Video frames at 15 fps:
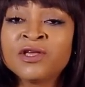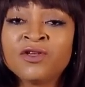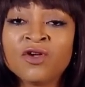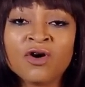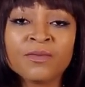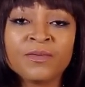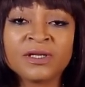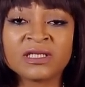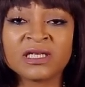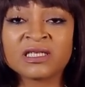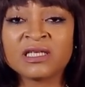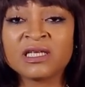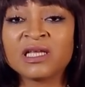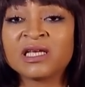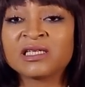young
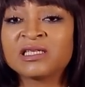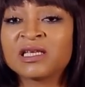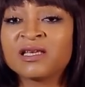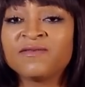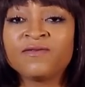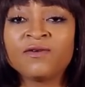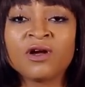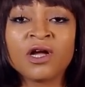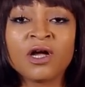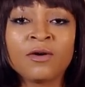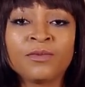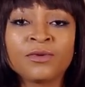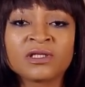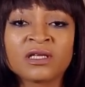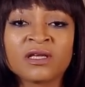business leaders seeking for
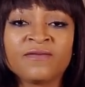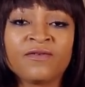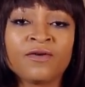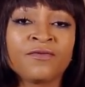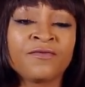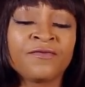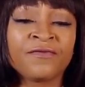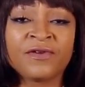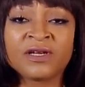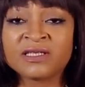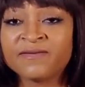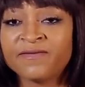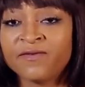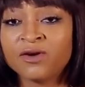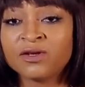help or seeking for
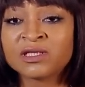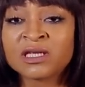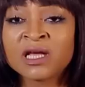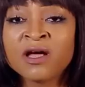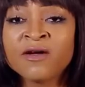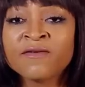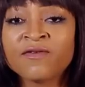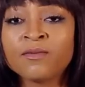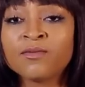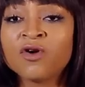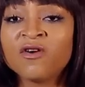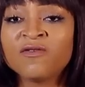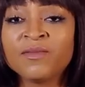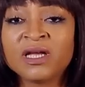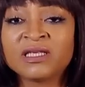raising funds from
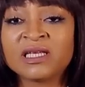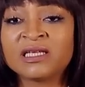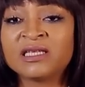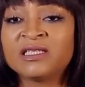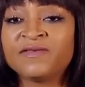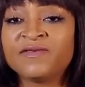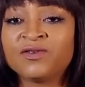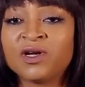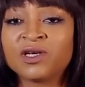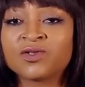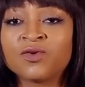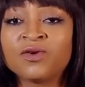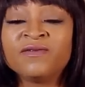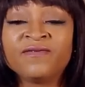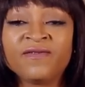government and
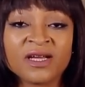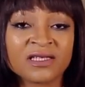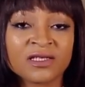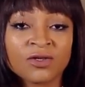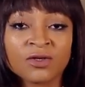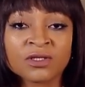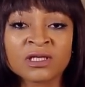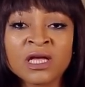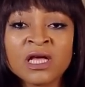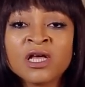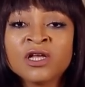individuals or investors.